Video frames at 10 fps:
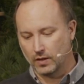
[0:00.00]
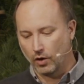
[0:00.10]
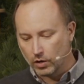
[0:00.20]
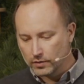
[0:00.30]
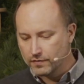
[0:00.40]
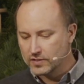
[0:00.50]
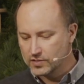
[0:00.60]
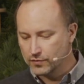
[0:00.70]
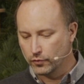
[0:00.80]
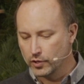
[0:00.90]
All of this
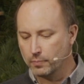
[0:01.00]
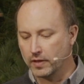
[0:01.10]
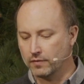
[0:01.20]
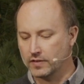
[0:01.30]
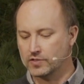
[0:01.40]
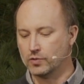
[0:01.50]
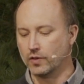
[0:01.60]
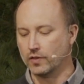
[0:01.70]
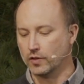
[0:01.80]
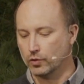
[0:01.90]
is for your benefit, so
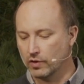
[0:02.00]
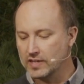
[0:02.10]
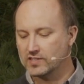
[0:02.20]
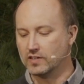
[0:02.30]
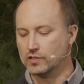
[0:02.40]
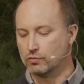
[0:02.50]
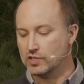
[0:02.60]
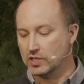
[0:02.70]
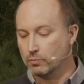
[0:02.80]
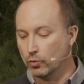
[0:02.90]
that the grace that is
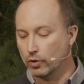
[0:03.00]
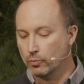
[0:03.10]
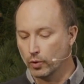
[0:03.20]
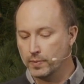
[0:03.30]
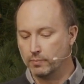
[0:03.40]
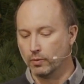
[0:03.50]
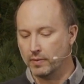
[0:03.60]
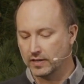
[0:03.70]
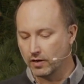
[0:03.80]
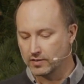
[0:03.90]
reaching more and more people may
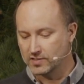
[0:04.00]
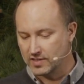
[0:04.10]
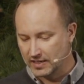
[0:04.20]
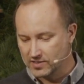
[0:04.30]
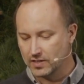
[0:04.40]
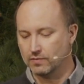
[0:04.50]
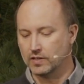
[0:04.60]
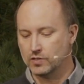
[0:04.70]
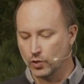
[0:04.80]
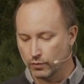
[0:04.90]
cause thanksgiving
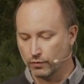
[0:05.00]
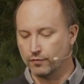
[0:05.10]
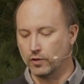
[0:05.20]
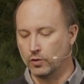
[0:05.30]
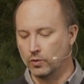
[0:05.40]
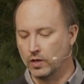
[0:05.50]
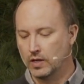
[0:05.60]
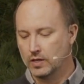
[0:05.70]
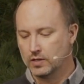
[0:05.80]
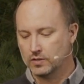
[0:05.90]
to overflow
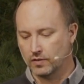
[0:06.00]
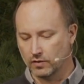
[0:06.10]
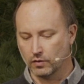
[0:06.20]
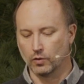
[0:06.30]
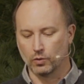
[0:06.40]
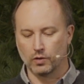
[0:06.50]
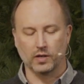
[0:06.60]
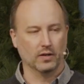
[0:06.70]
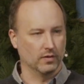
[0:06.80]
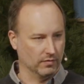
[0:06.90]
to the
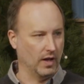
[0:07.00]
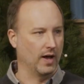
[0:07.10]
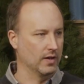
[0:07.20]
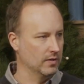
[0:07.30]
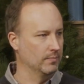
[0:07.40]
glory of God.